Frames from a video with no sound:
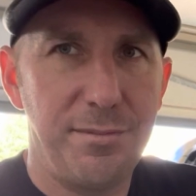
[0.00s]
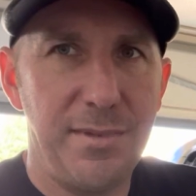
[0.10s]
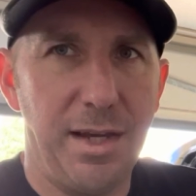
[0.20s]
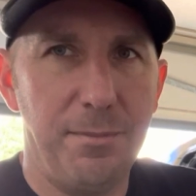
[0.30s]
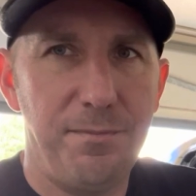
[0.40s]

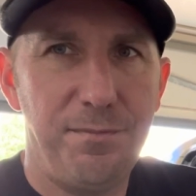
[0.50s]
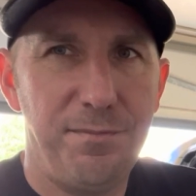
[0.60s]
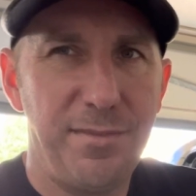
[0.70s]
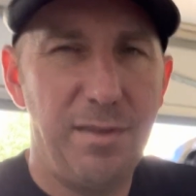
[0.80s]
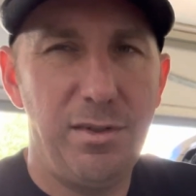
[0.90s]
Yeah,
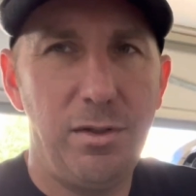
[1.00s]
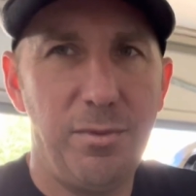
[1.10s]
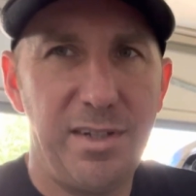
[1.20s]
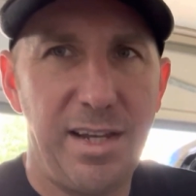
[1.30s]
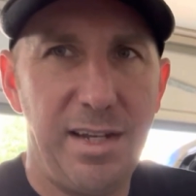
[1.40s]
if you don't know
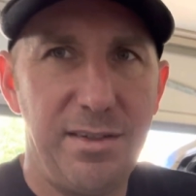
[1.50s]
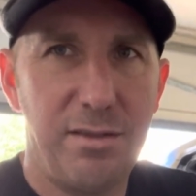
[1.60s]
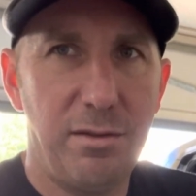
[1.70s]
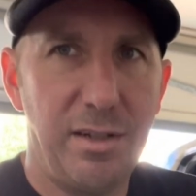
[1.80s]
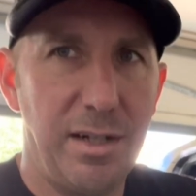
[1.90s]
what CAN is,
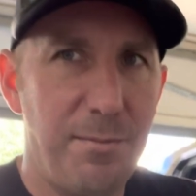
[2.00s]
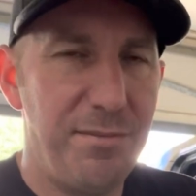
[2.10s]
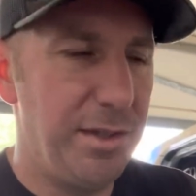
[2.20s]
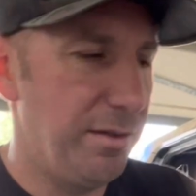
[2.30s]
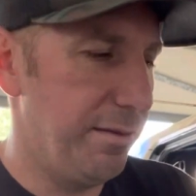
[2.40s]
go look it up.
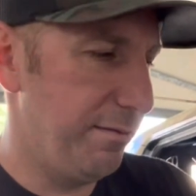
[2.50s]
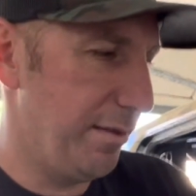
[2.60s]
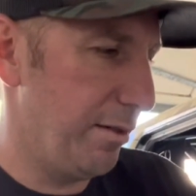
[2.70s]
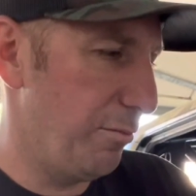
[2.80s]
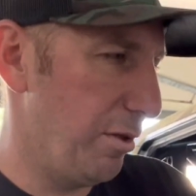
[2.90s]
You can
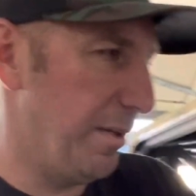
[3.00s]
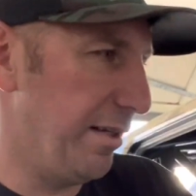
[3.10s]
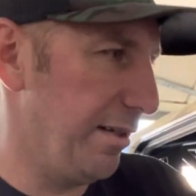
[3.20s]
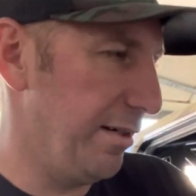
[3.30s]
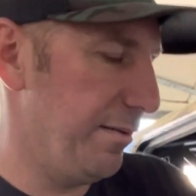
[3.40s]
learn more about
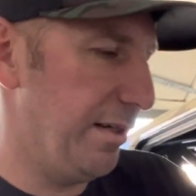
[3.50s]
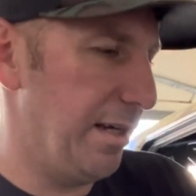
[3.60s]
it there.